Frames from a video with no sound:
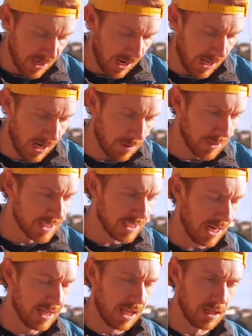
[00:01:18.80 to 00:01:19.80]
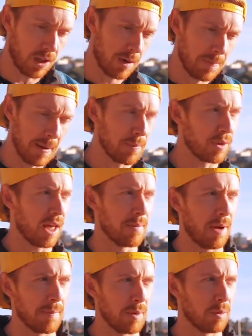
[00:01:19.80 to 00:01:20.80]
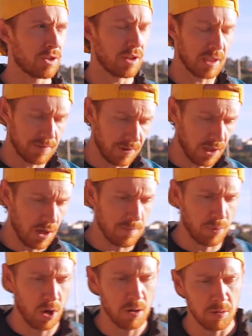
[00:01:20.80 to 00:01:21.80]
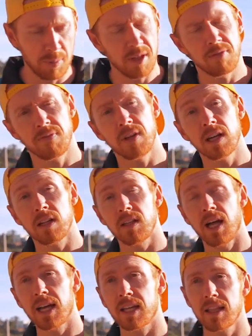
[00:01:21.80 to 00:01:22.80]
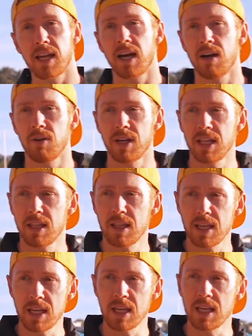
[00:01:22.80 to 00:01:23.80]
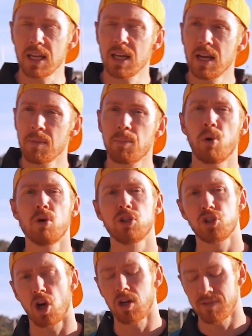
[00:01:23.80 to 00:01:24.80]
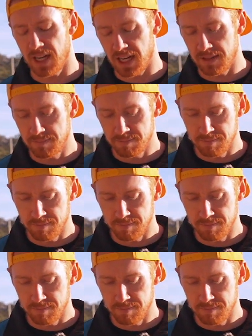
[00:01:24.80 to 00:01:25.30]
And I would say that a lot of people that might be watching this video probably feel like they are in the pushover,